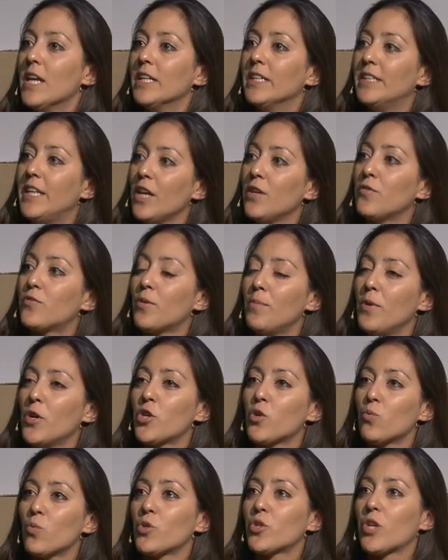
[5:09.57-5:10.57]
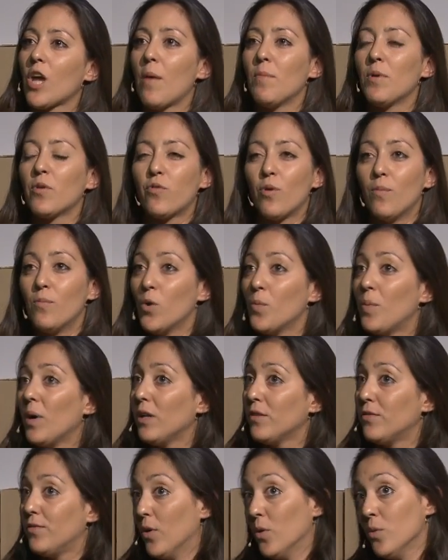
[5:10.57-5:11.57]
the information was coming from
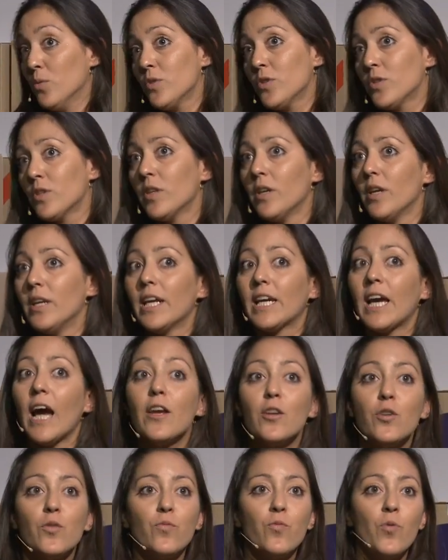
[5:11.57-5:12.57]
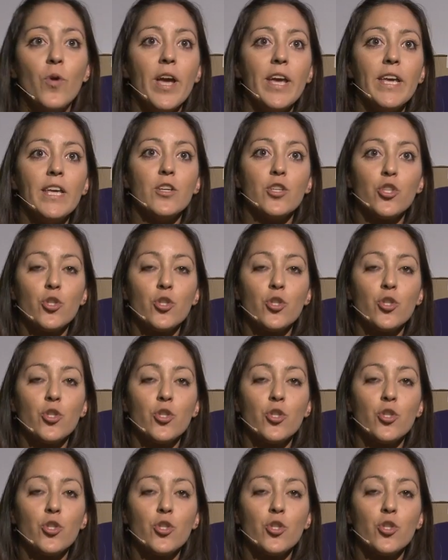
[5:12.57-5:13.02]
mobile phones in a kind of way,